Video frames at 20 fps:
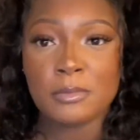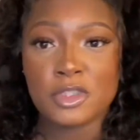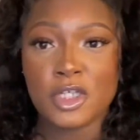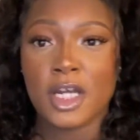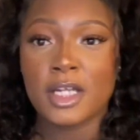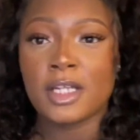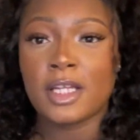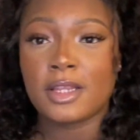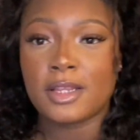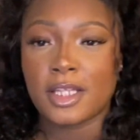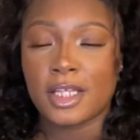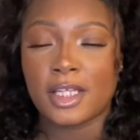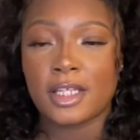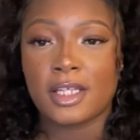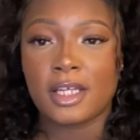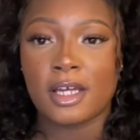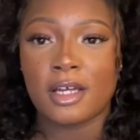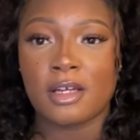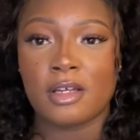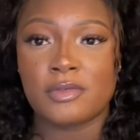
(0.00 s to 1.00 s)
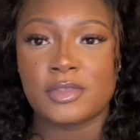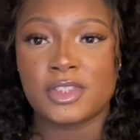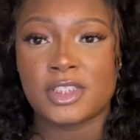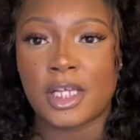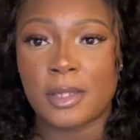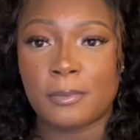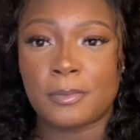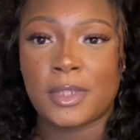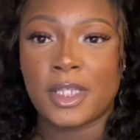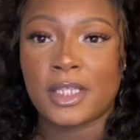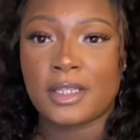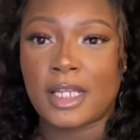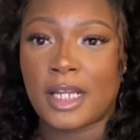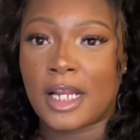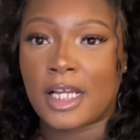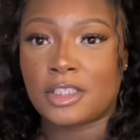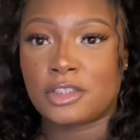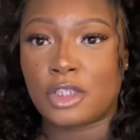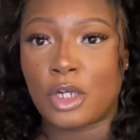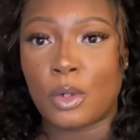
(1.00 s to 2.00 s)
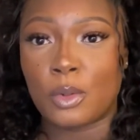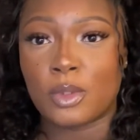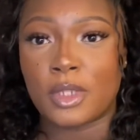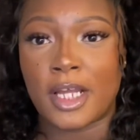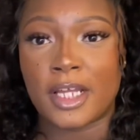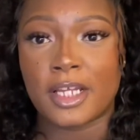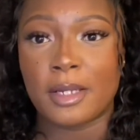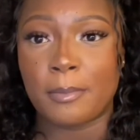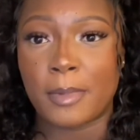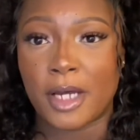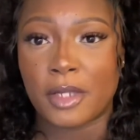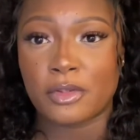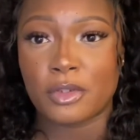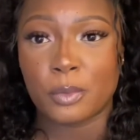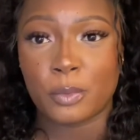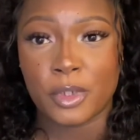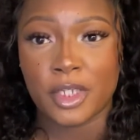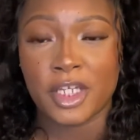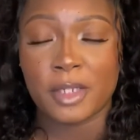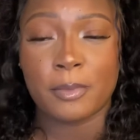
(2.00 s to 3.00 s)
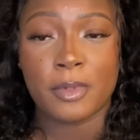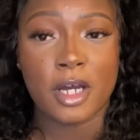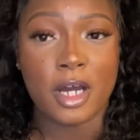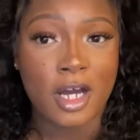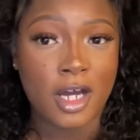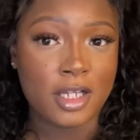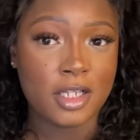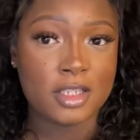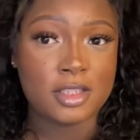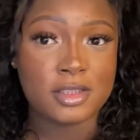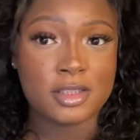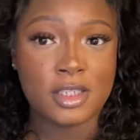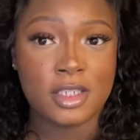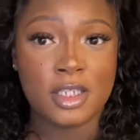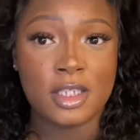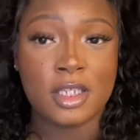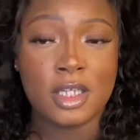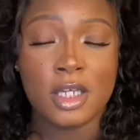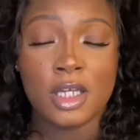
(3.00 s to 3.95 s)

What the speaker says: trying to think of something that I don't like about the wig, but honestly,